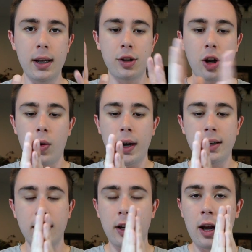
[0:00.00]
is going
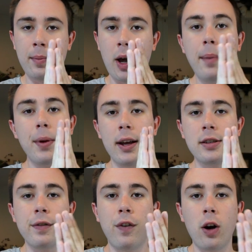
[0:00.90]
to come up as
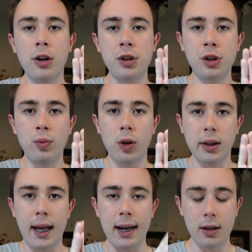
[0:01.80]
far as you will
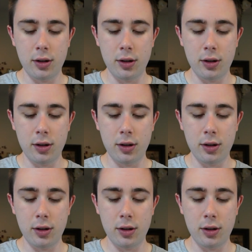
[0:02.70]
let it.